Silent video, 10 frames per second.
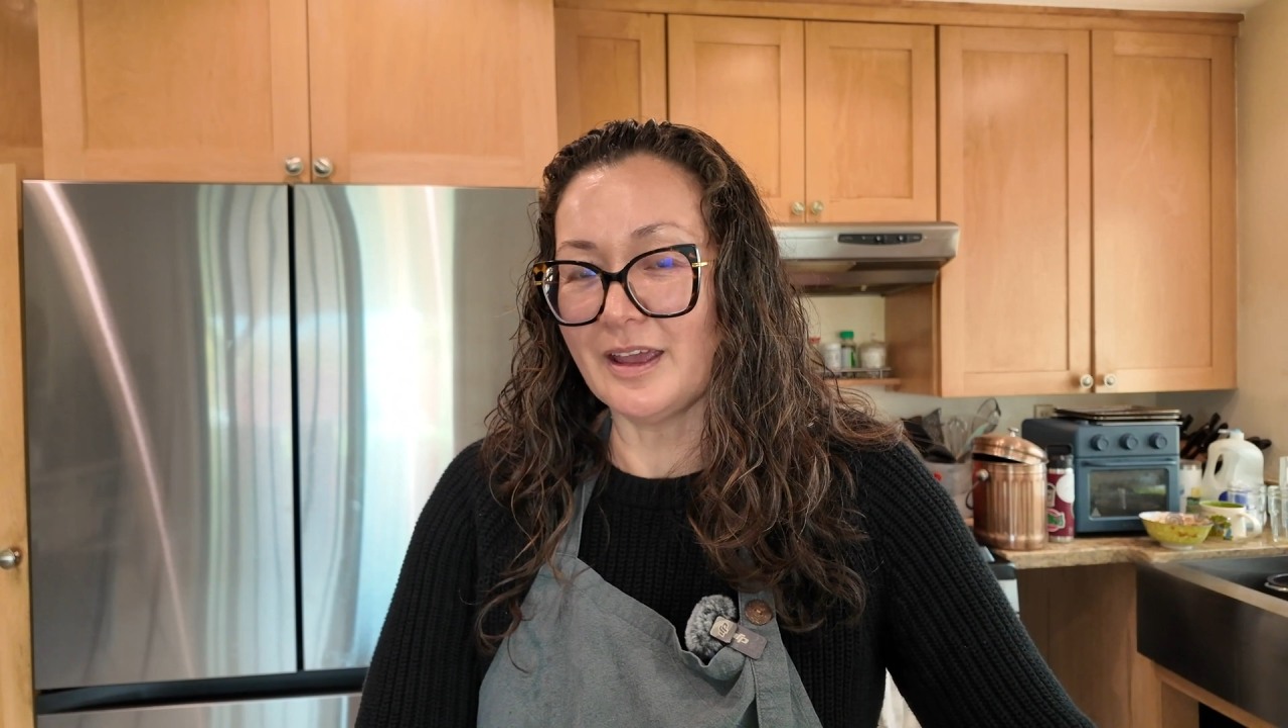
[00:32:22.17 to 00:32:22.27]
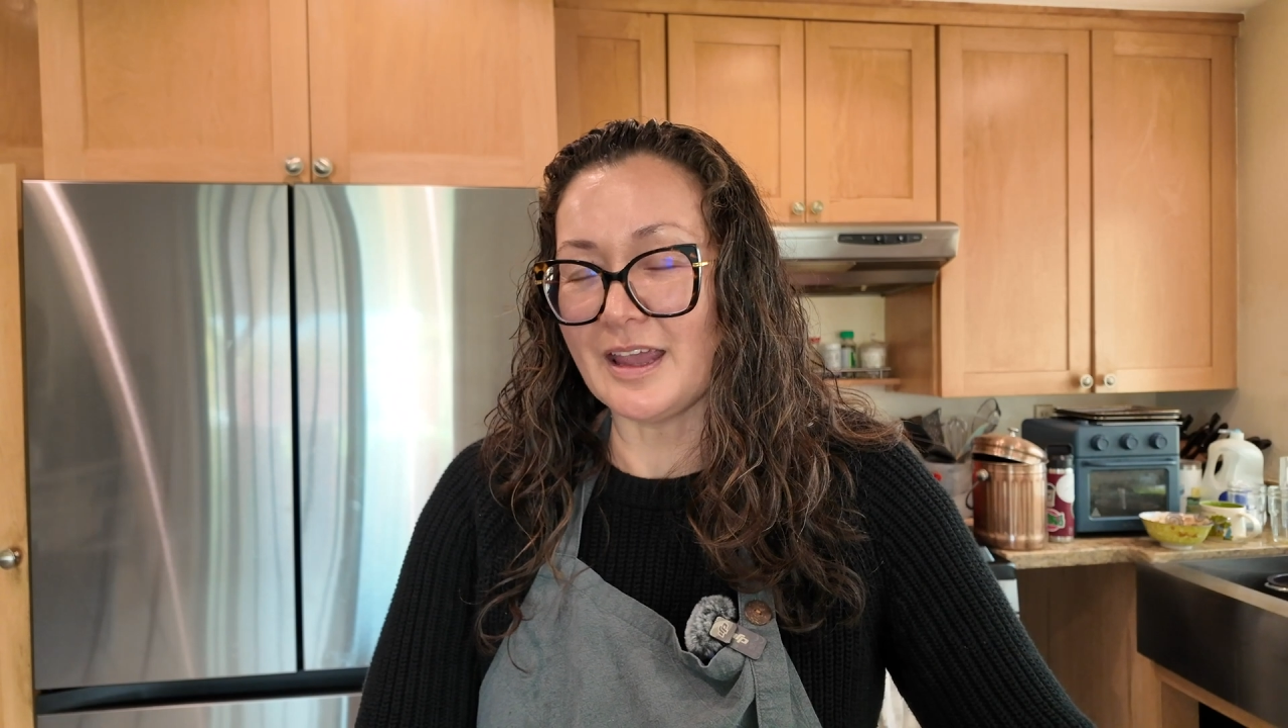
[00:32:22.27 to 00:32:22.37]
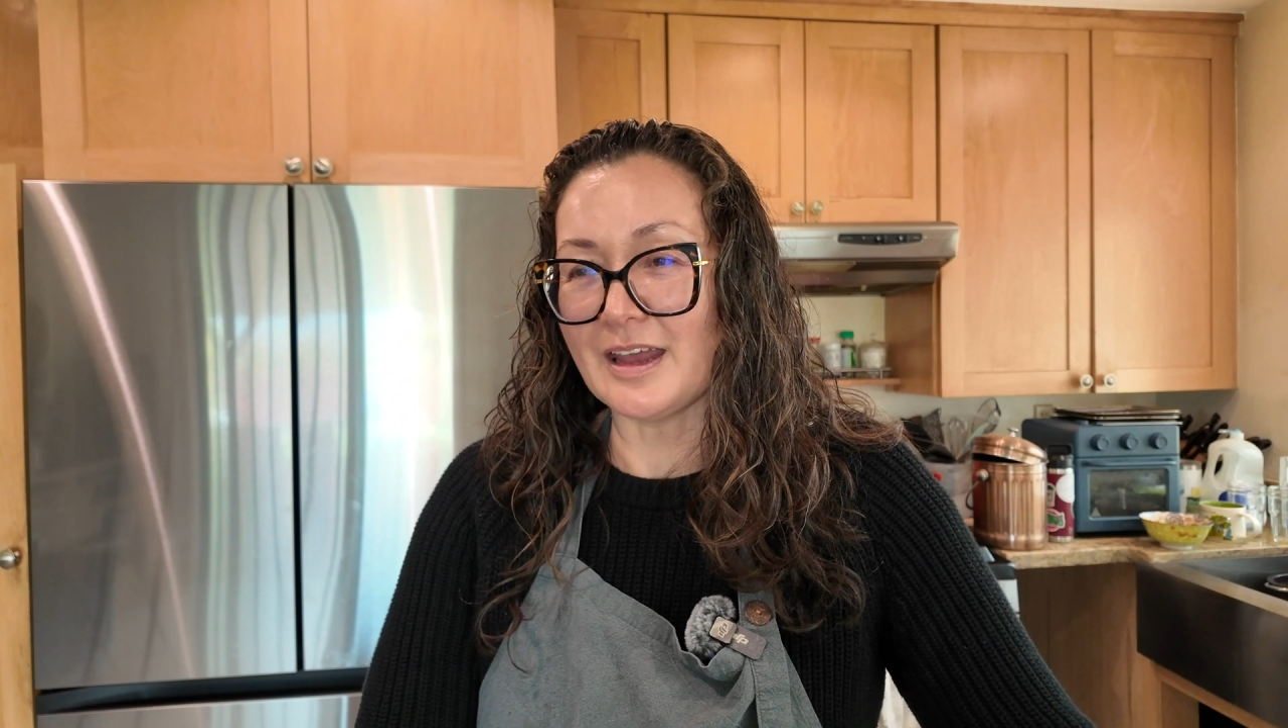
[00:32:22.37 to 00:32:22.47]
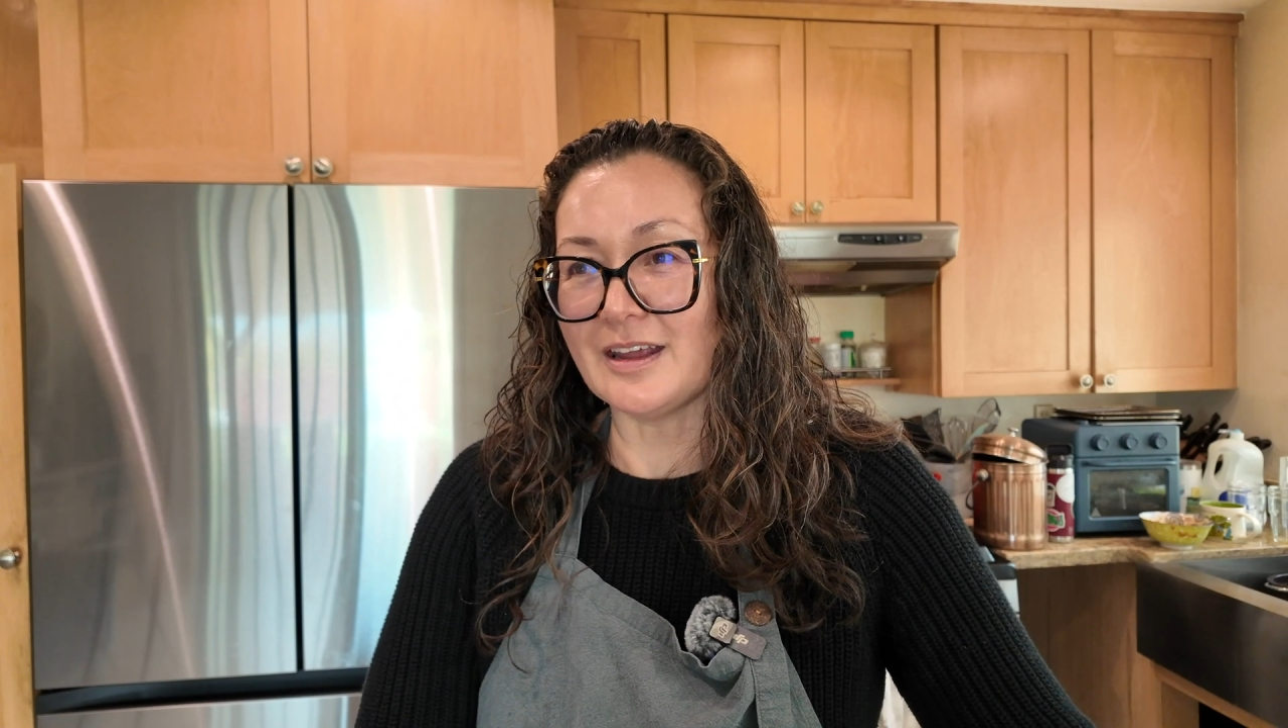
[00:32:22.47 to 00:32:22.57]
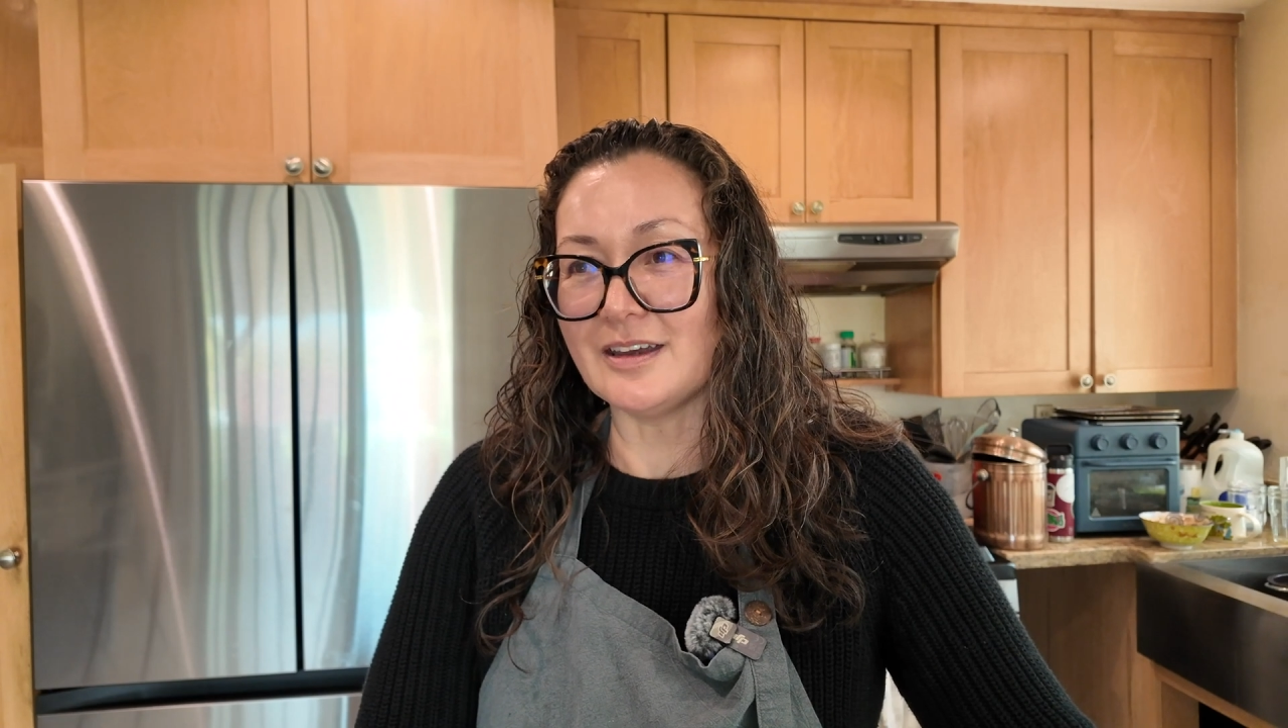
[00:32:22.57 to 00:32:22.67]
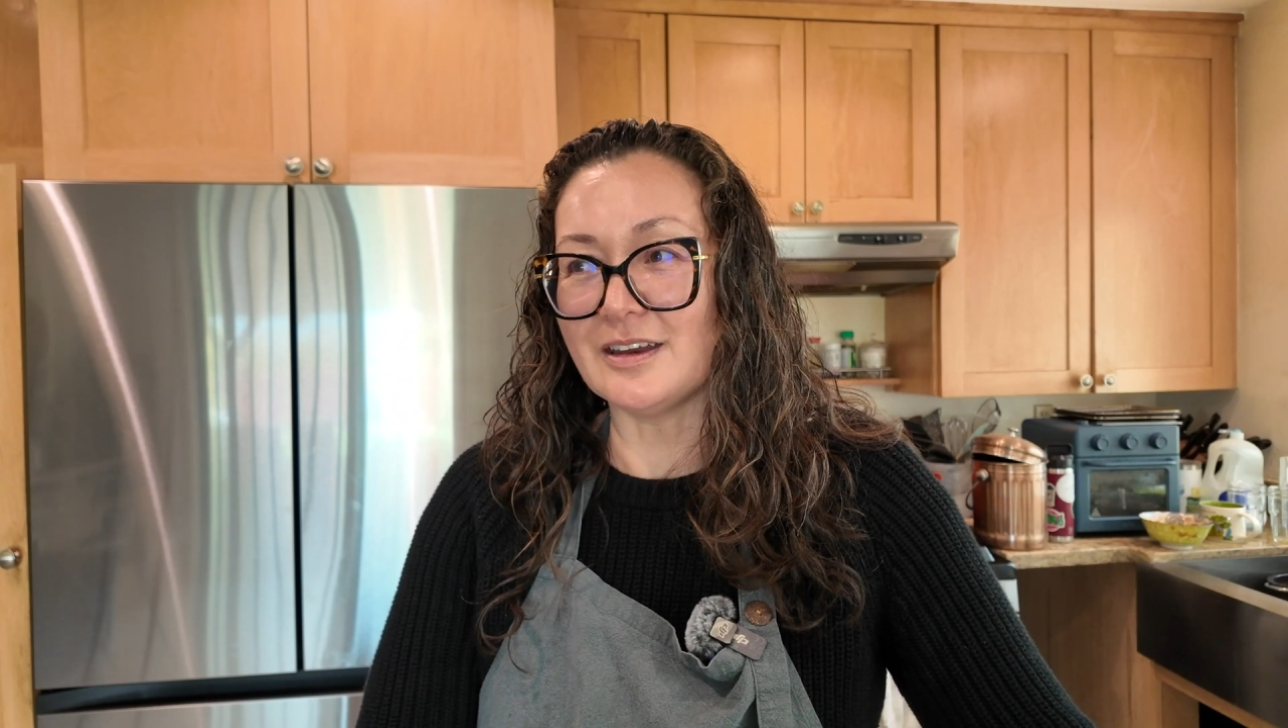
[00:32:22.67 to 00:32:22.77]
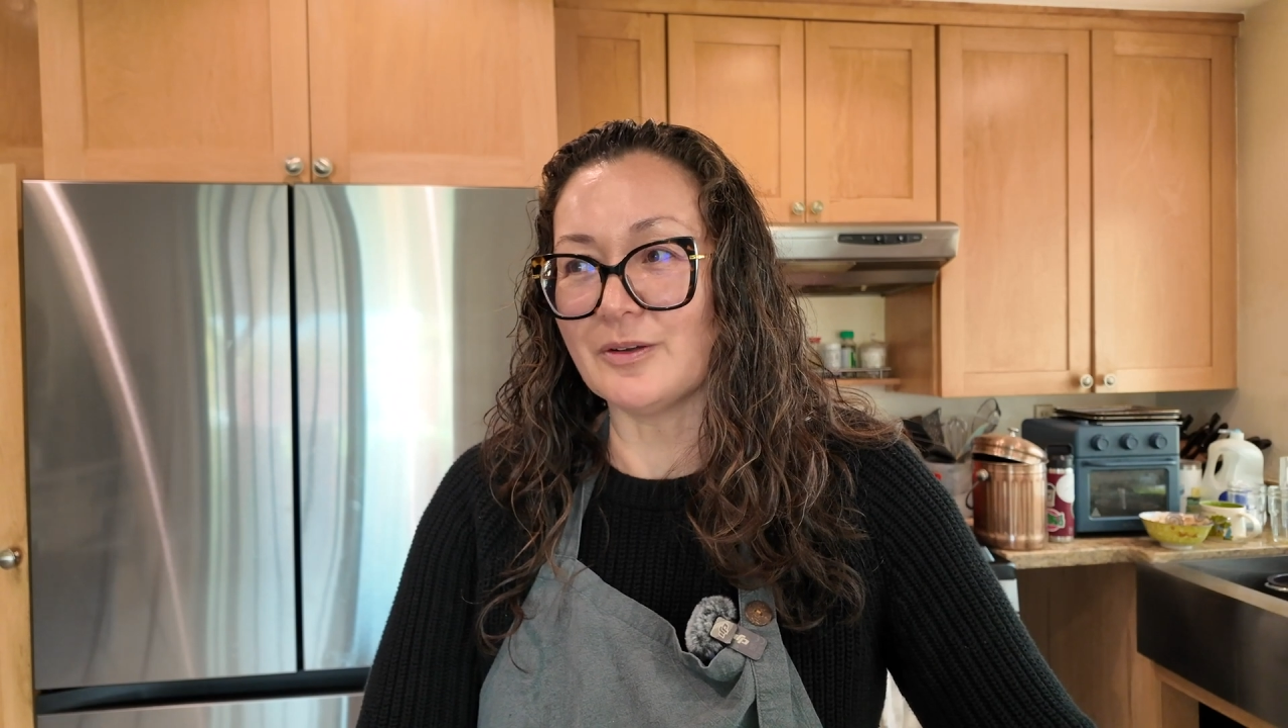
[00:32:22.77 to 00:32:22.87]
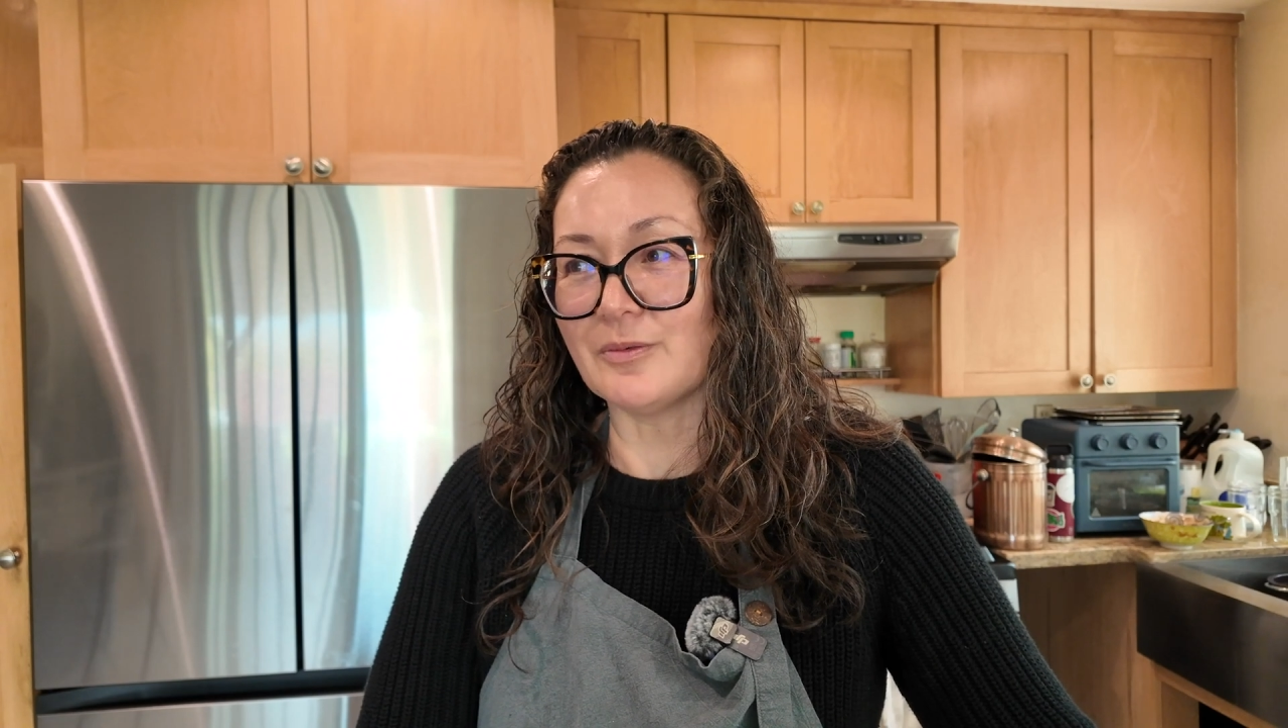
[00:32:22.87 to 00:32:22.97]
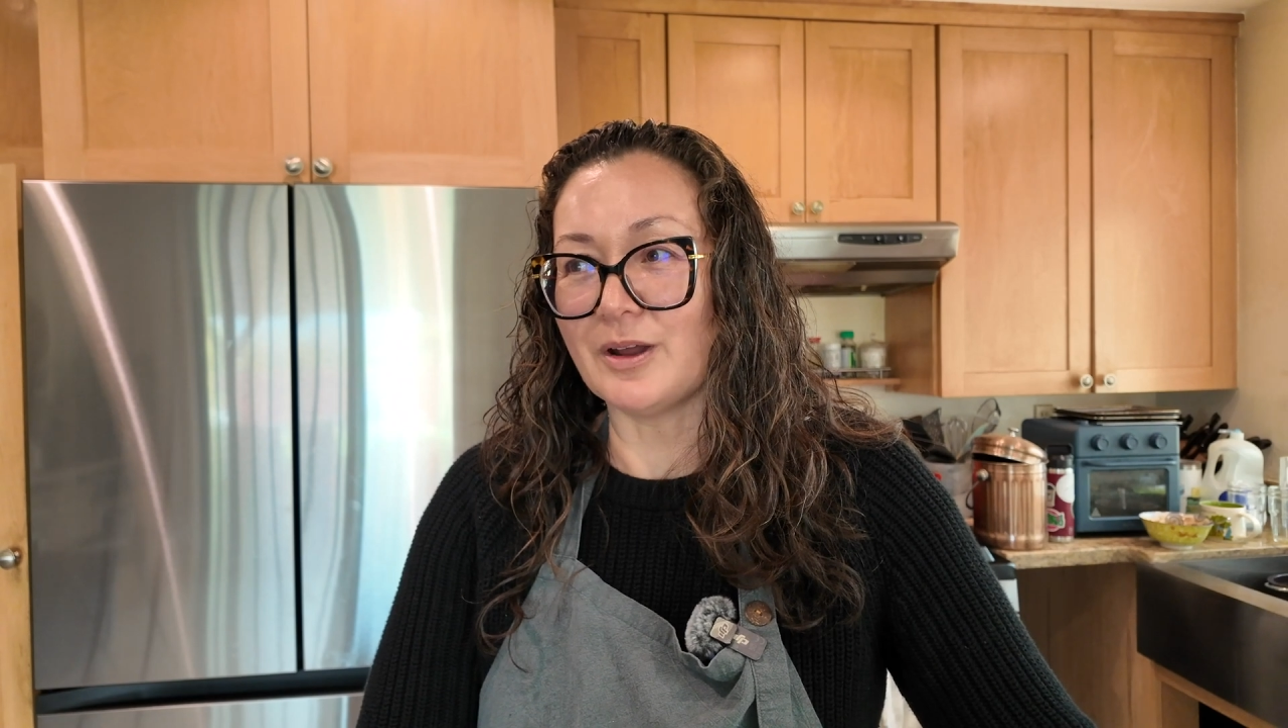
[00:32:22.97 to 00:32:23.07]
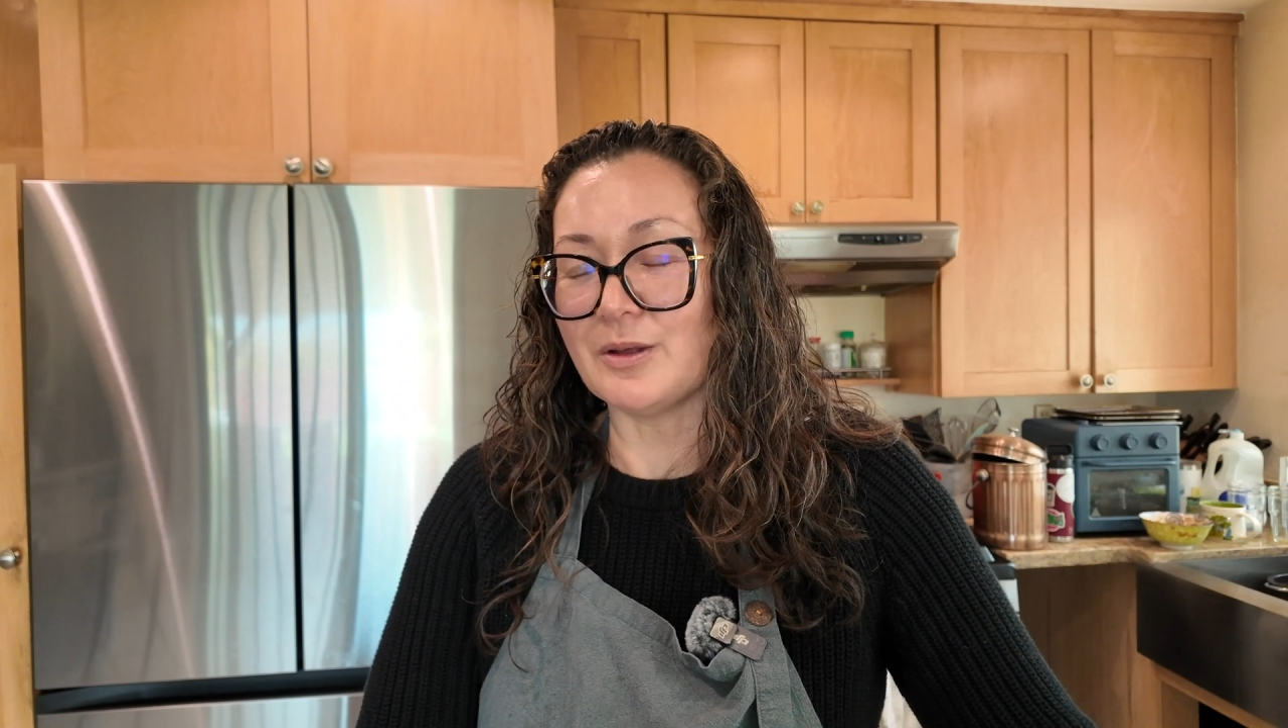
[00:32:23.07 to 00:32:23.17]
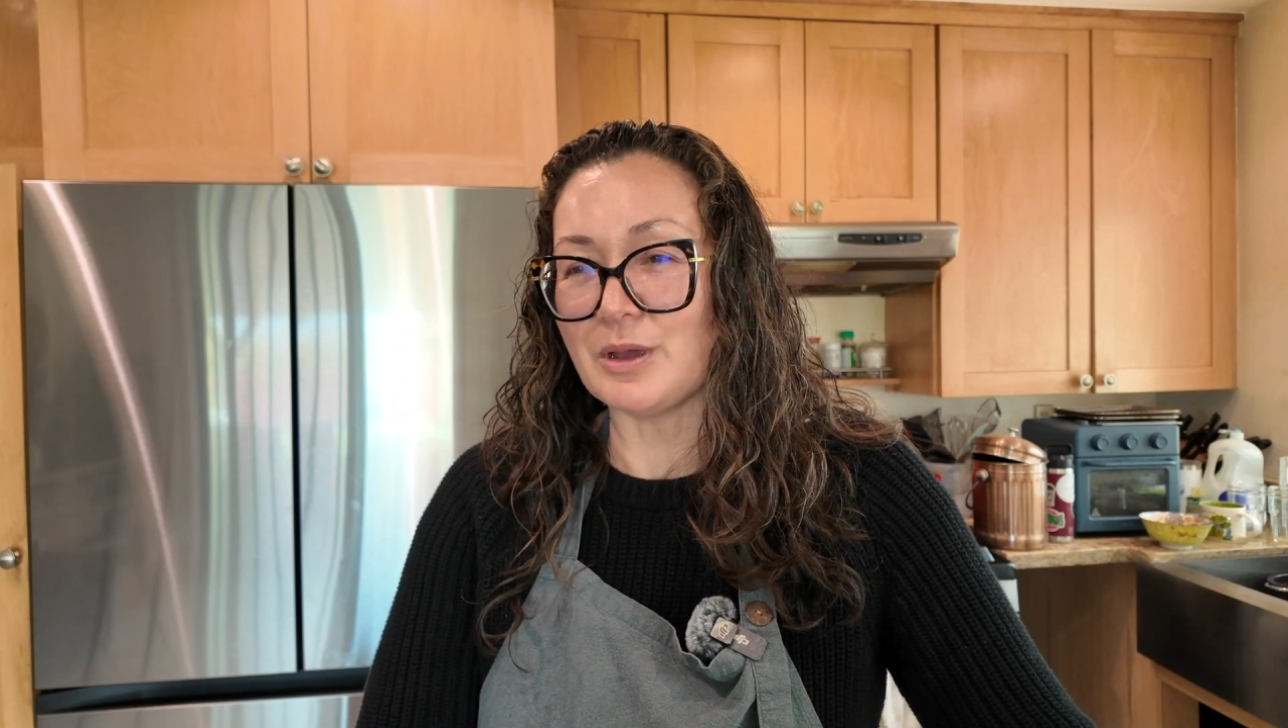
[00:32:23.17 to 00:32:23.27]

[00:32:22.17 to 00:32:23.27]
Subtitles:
and I didn't want to be